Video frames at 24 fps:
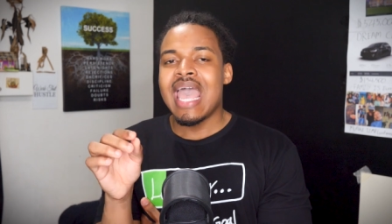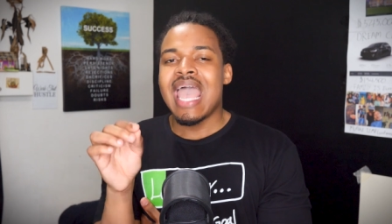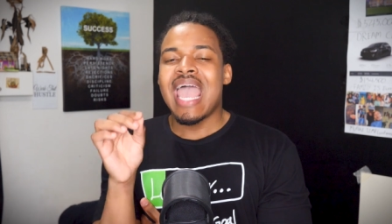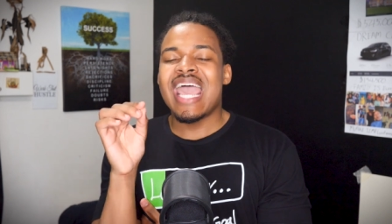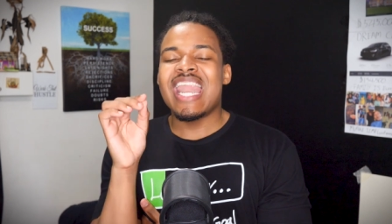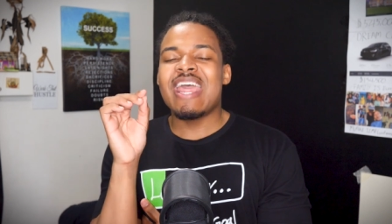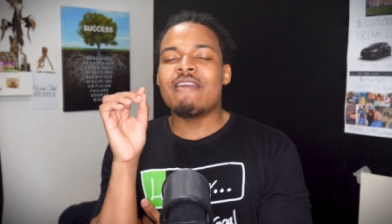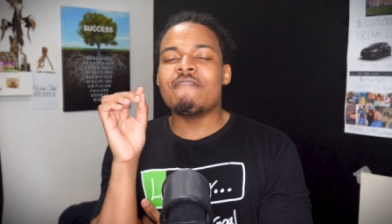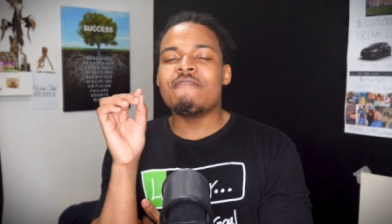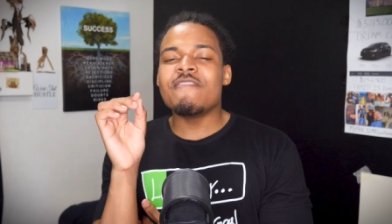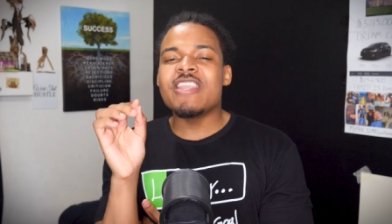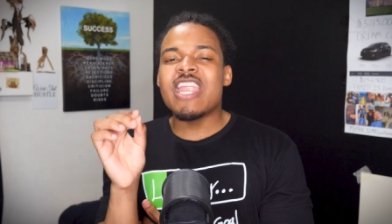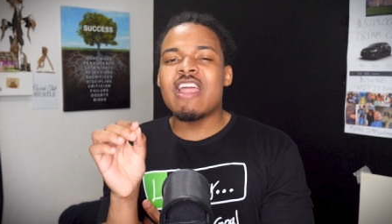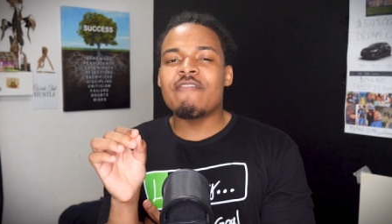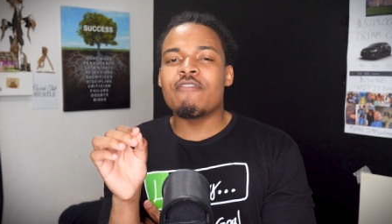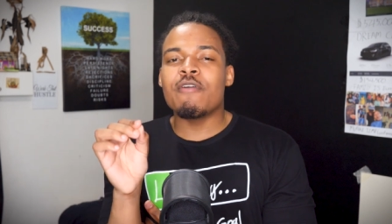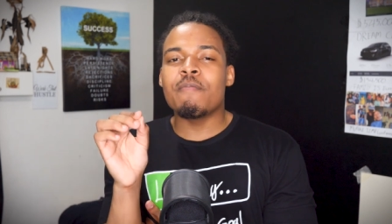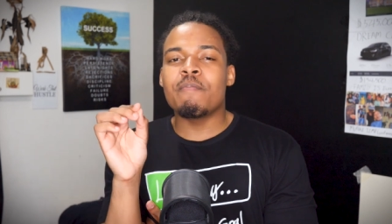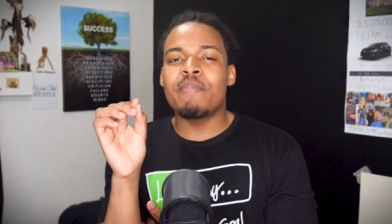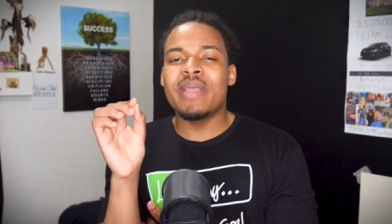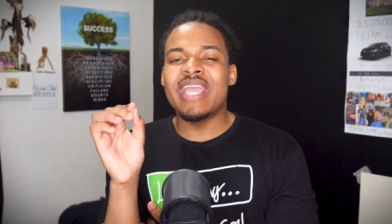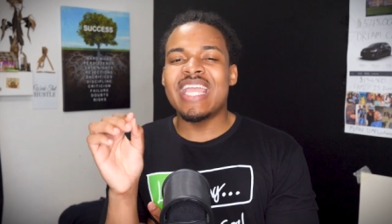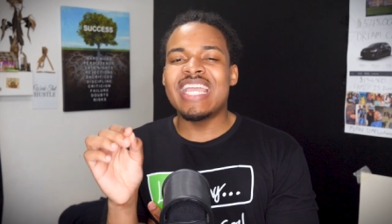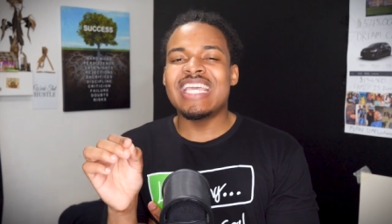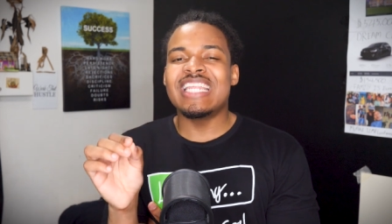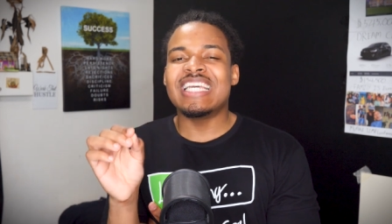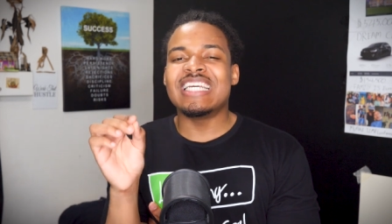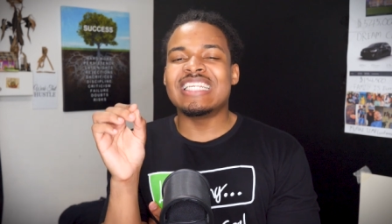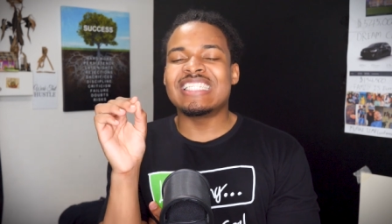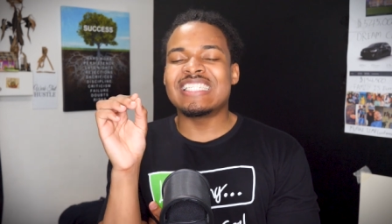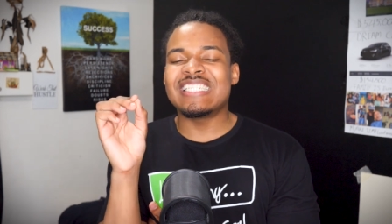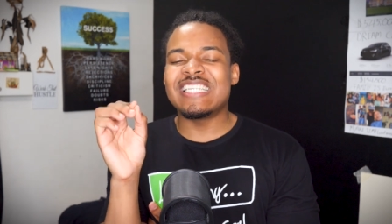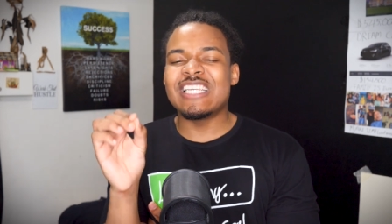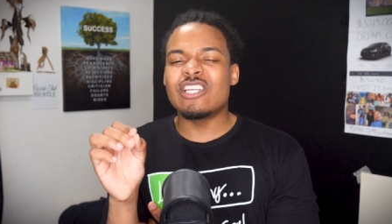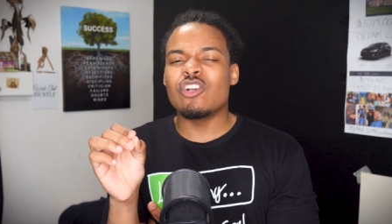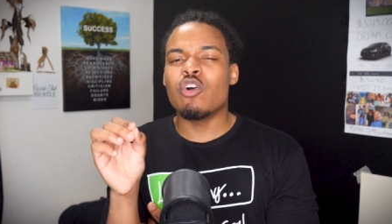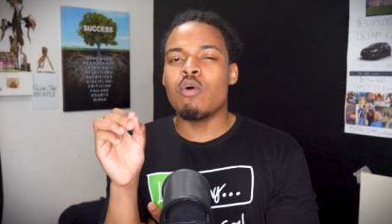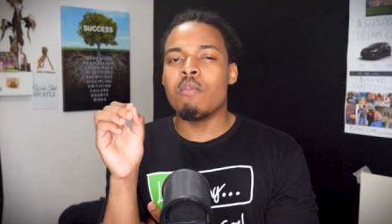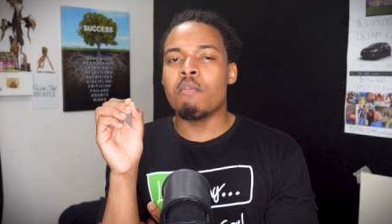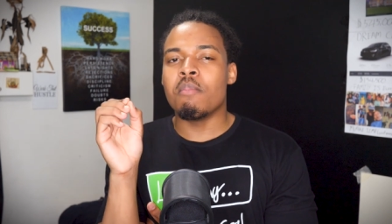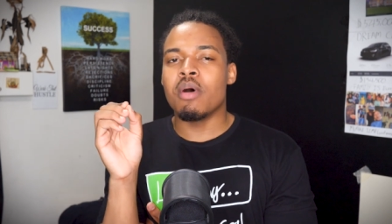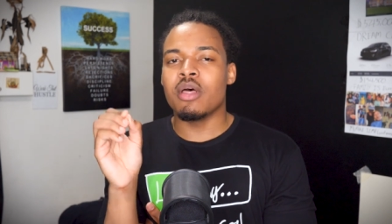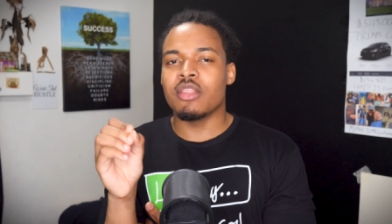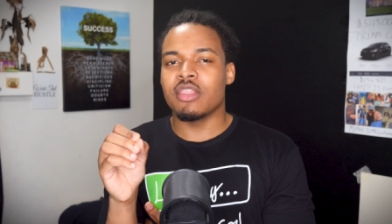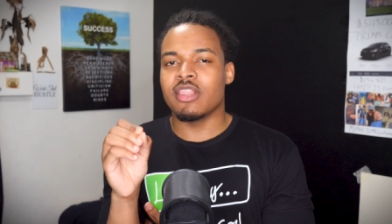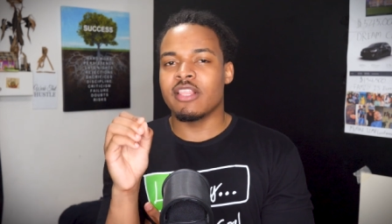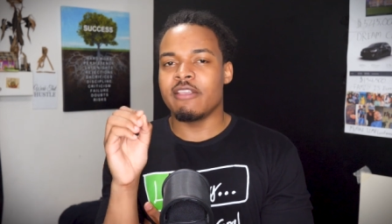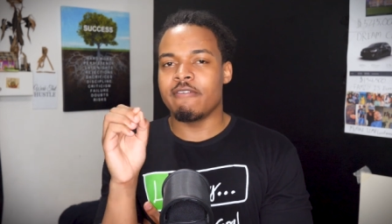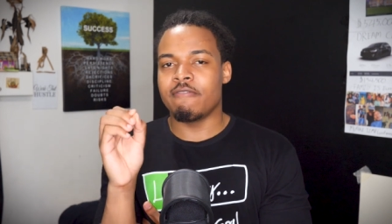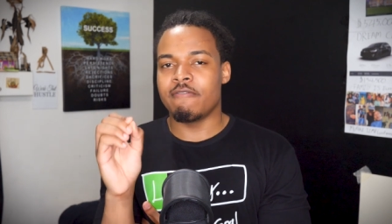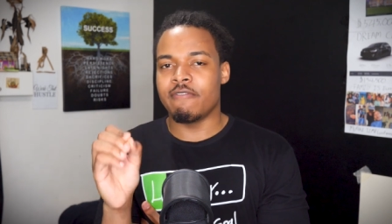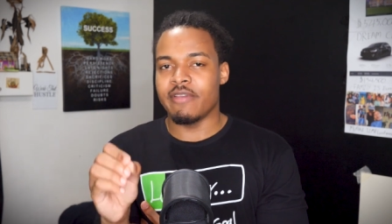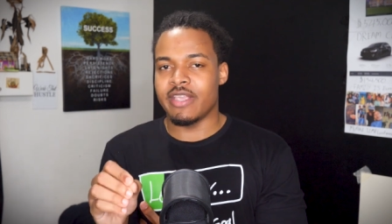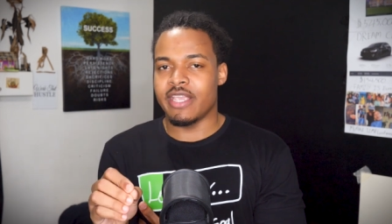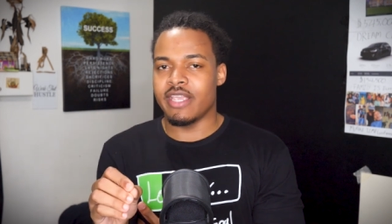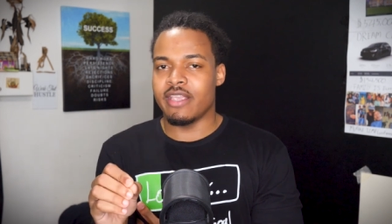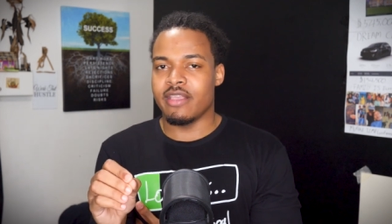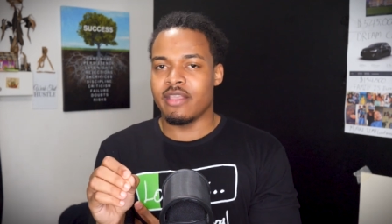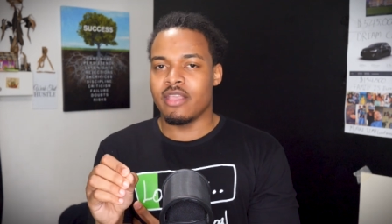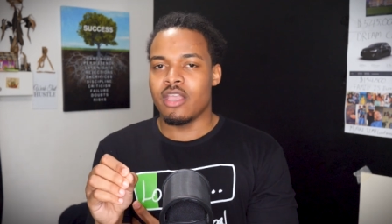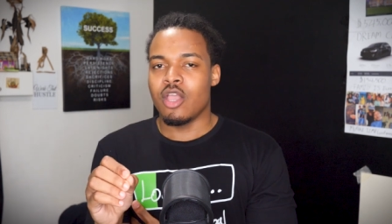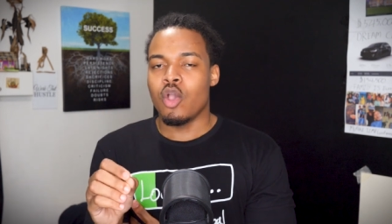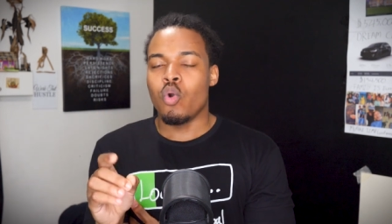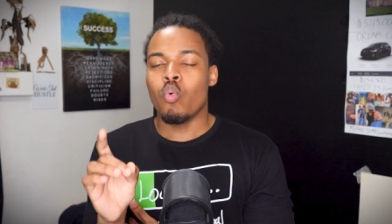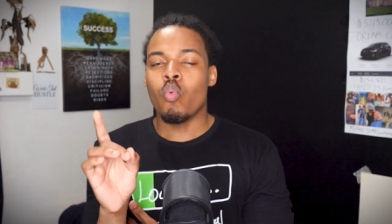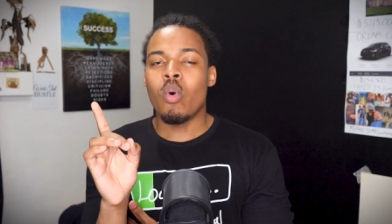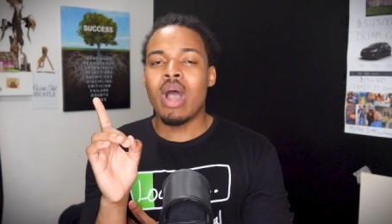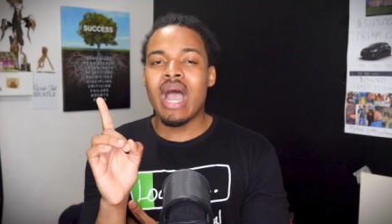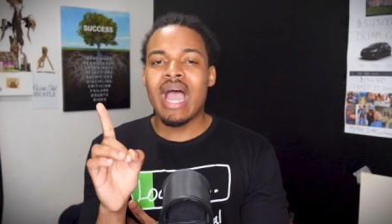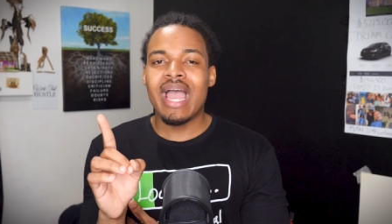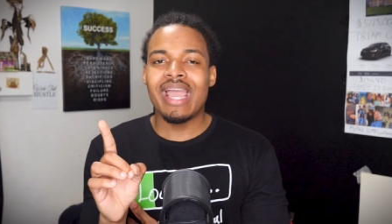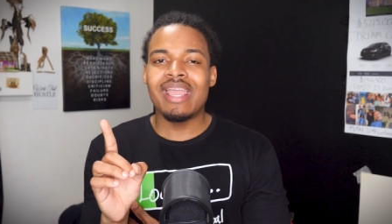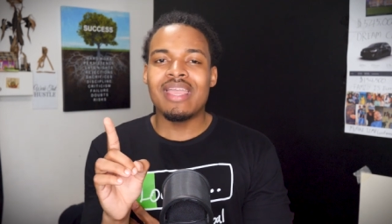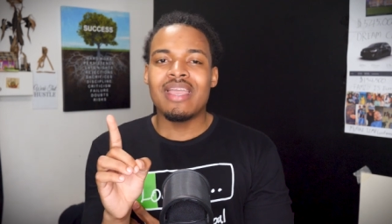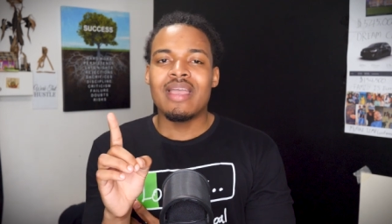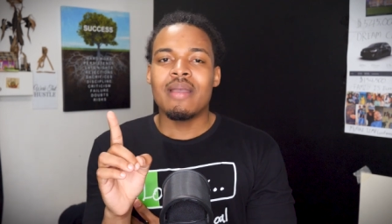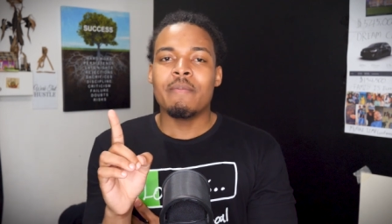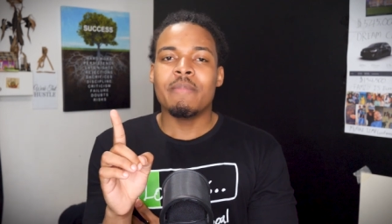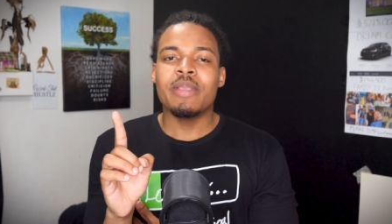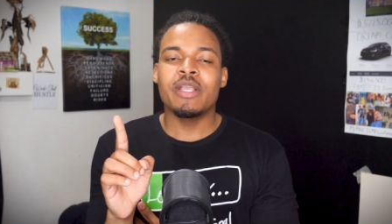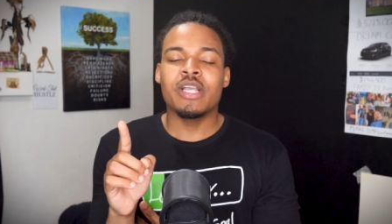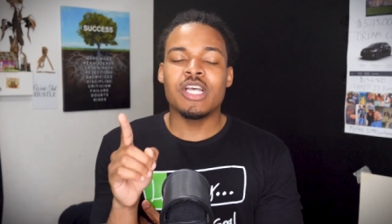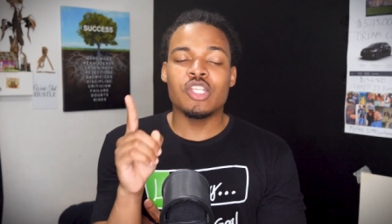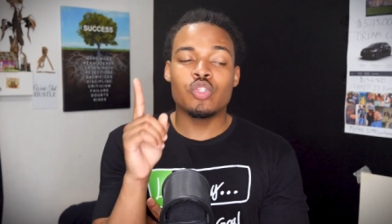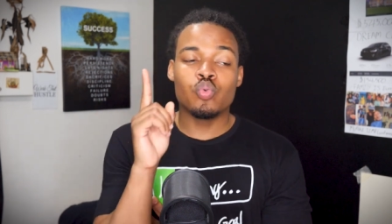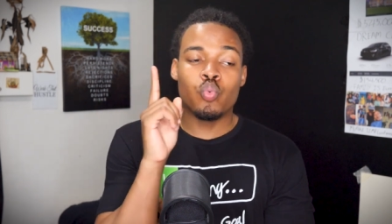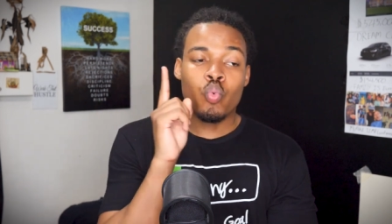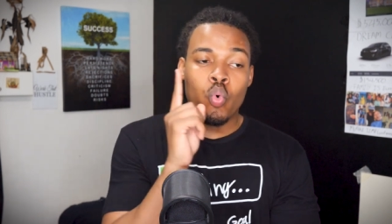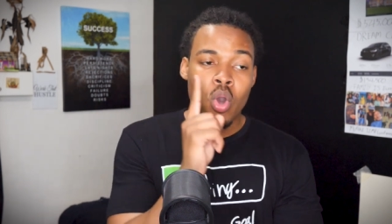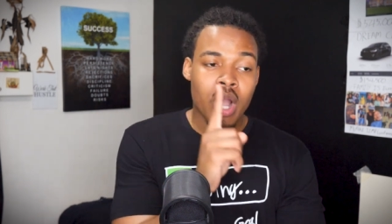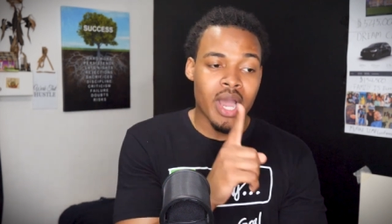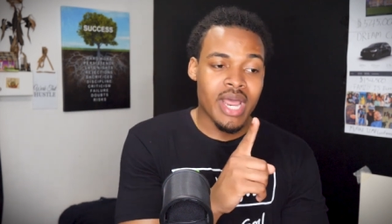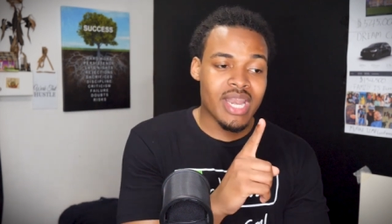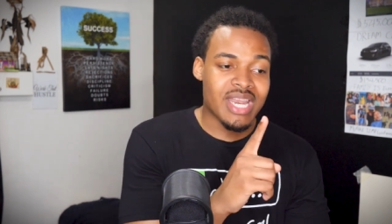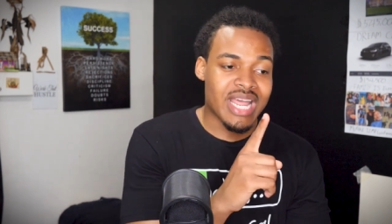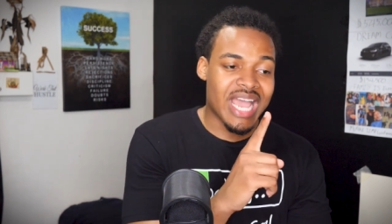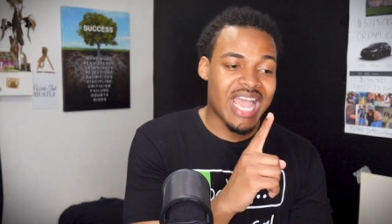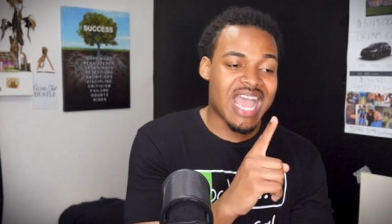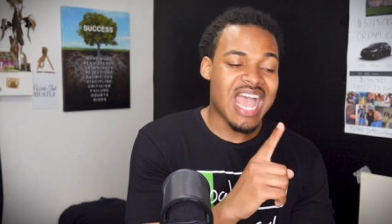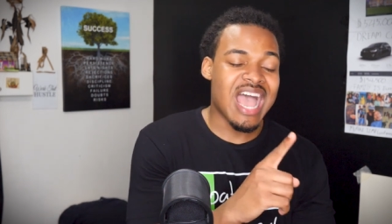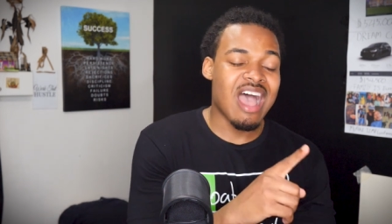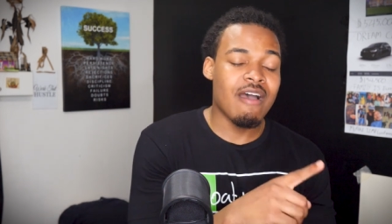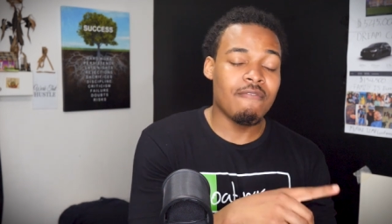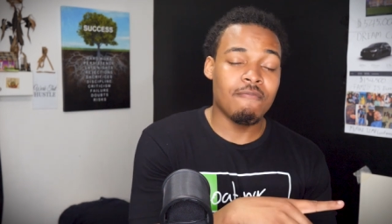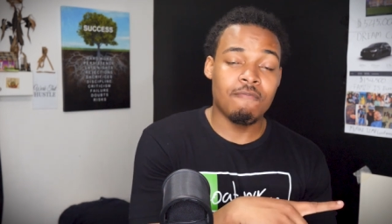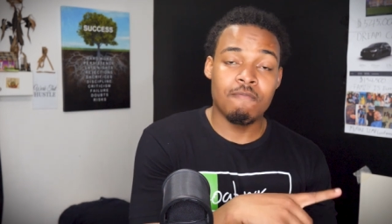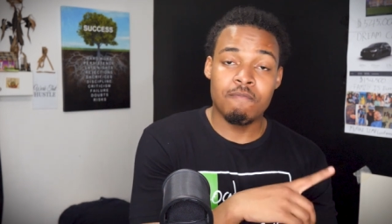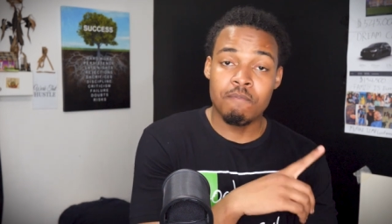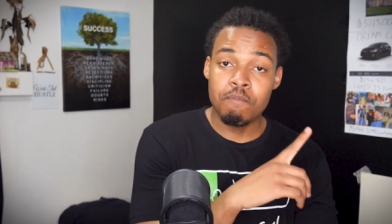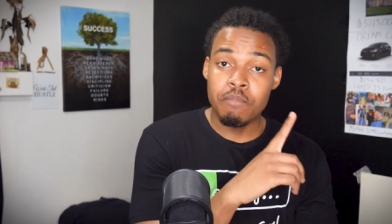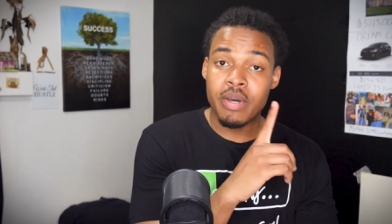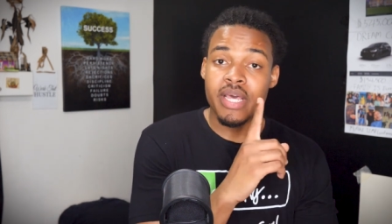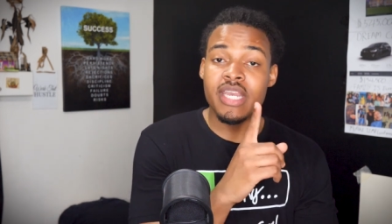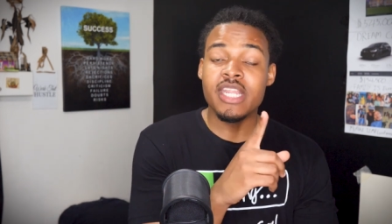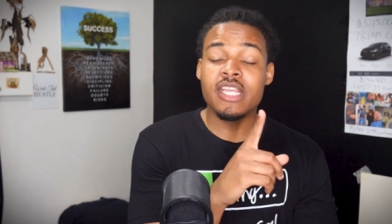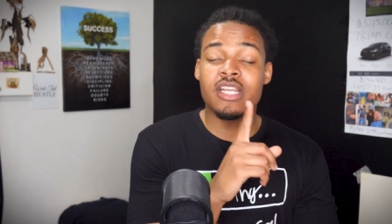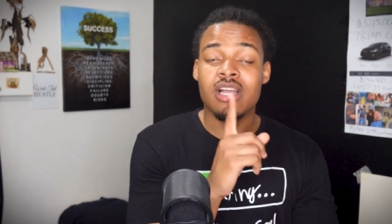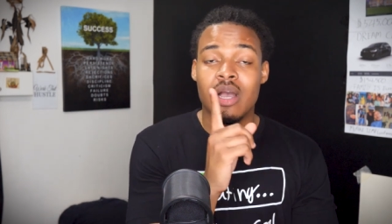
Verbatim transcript: and I've never paid a single monthly fee. Why? Because one, I have money